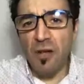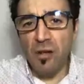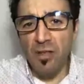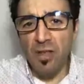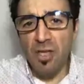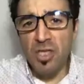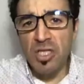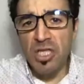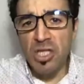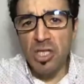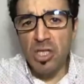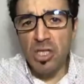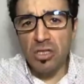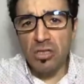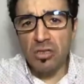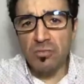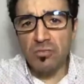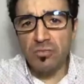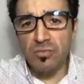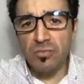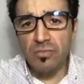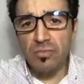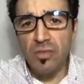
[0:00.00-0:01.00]
decision.
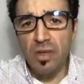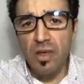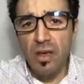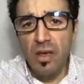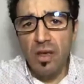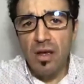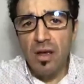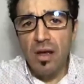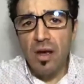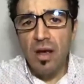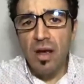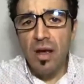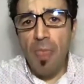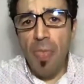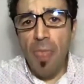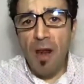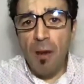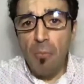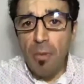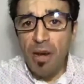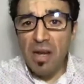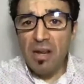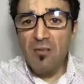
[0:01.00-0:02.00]
And there are
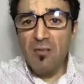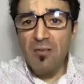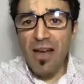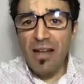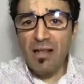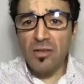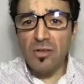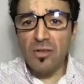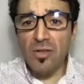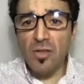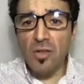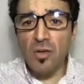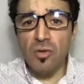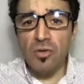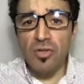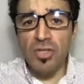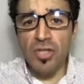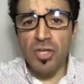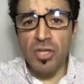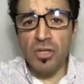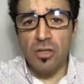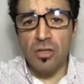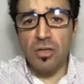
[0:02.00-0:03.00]
many factors to
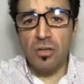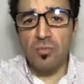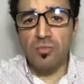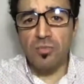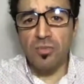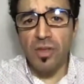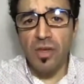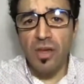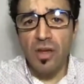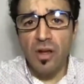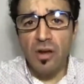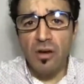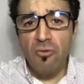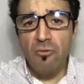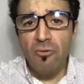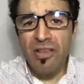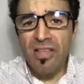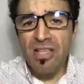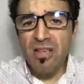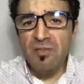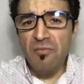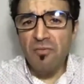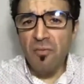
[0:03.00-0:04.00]
consider,
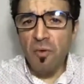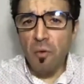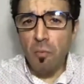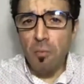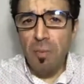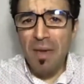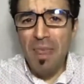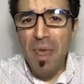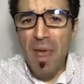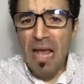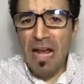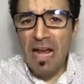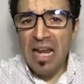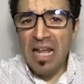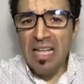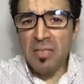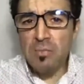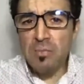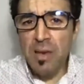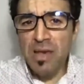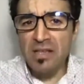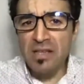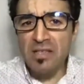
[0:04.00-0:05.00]
ranging from medical
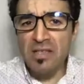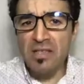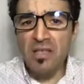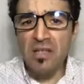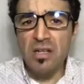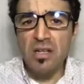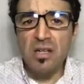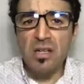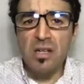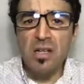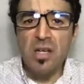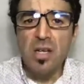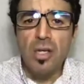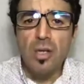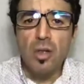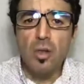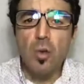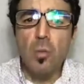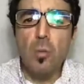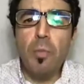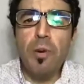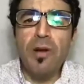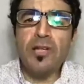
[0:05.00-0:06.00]
aspects to
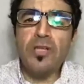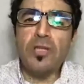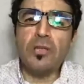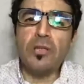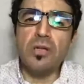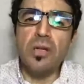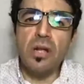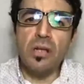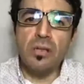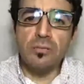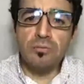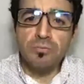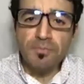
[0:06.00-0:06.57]
personal